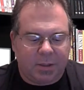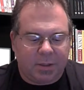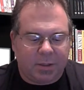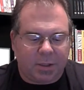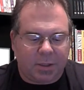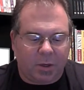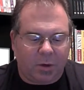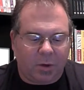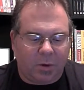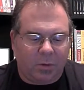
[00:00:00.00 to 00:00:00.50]

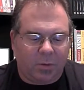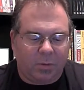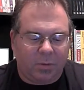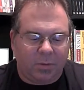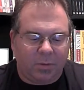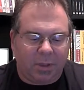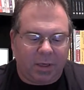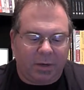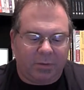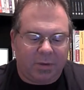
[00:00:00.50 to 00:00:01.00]
So
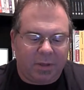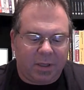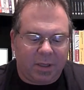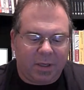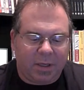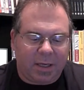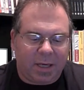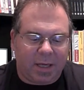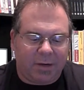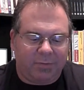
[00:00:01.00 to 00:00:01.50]
everything
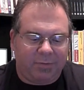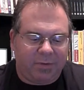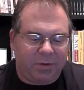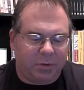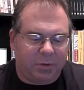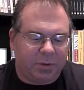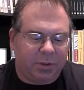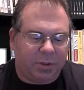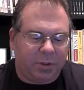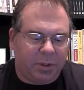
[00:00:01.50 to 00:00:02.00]
kind of
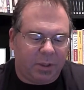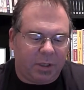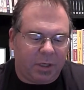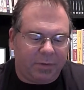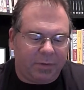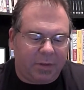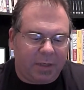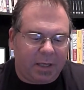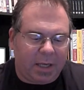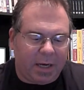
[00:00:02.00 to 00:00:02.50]
feels good
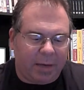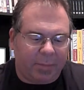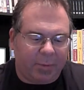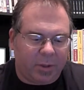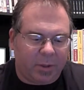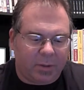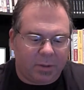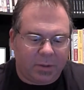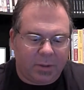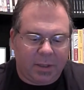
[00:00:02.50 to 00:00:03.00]
on the
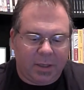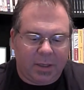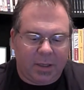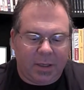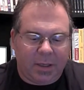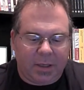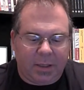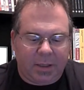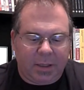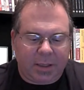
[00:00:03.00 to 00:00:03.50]
camera.
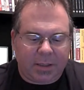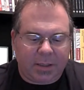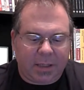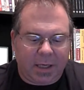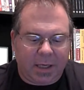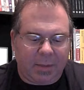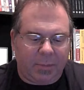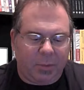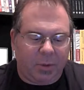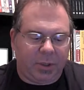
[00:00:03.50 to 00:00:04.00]
Next thing
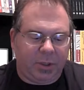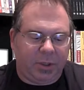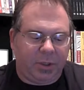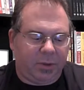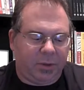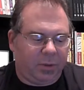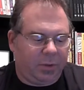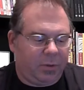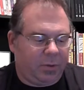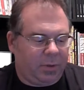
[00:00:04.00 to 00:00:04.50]
I'm going to
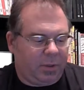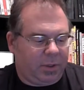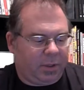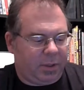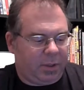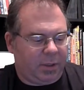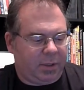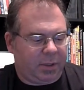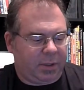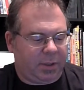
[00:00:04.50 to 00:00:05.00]
do
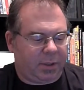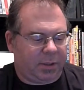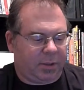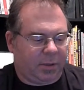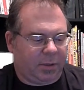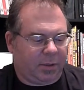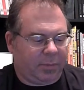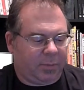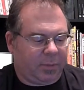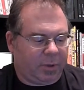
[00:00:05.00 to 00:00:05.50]
is
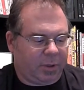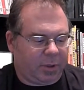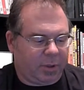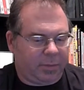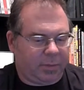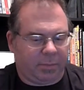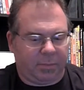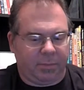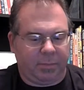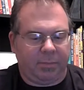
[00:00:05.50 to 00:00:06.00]
I'm going
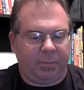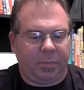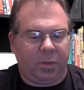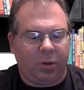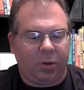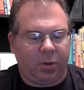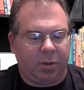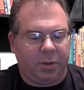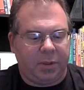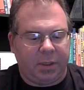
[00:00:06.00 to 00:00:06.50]
to
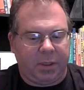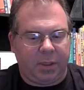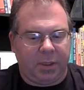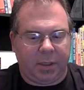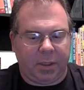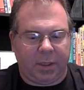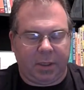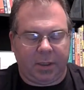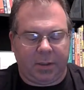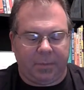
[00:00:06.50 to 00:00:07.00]
pull
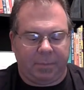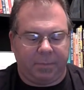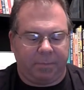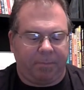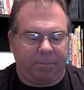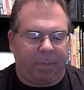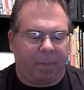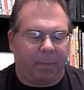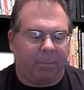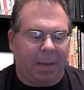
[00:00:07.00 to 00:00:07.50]
the
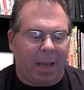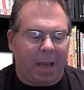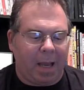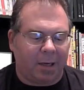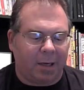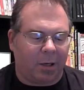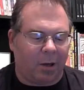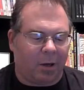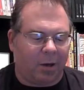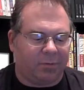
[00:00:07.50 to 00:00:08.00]

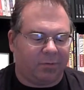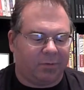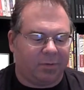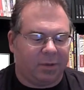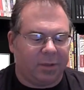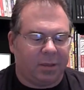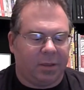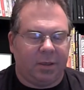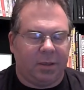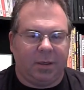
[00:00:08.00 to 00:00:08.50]
back off,
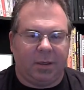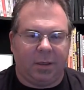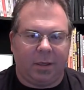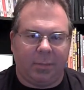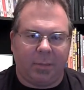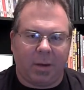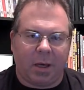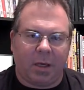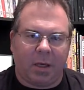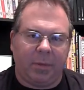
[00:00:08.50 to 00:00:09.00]
and
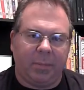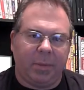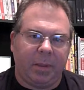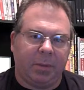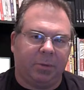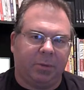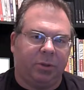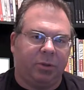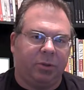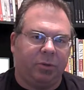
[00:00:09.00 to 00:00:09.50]
I'm not going to be
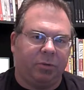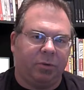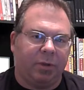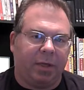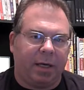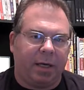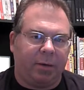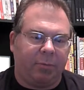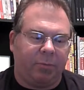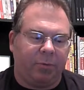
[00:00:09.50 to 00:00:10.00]
able to do
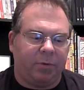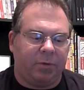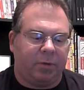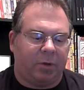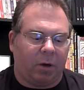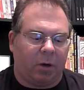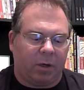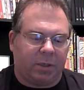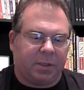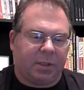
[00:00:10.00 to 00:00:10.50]
that with the
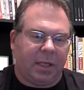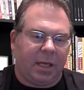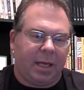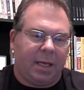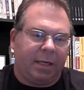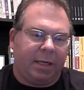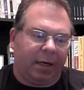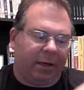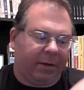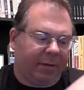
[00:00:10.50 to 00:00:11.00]
dark
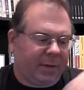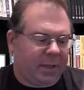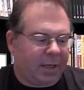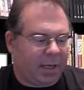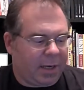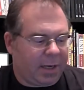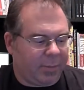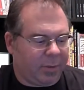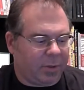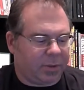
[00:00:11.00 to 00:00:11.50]
slide out of the
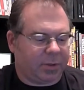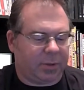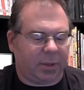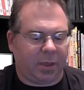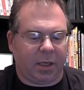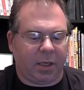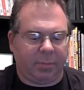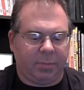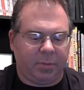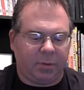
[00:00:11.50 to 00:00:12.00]
camera, so I've
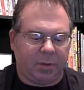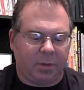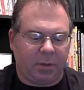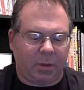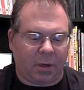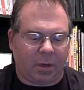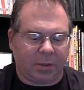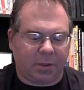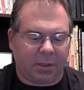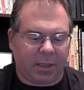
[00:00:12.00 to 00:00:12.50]
got to put the
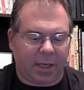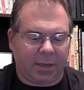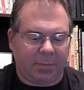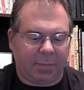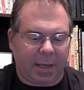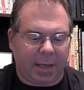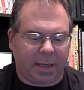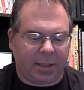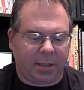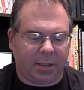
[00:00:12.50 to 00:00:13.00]
dark slide
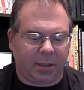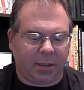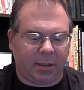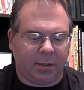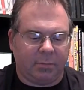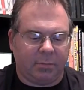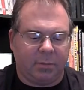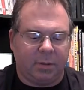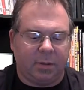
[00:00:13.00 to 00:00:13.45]
back in.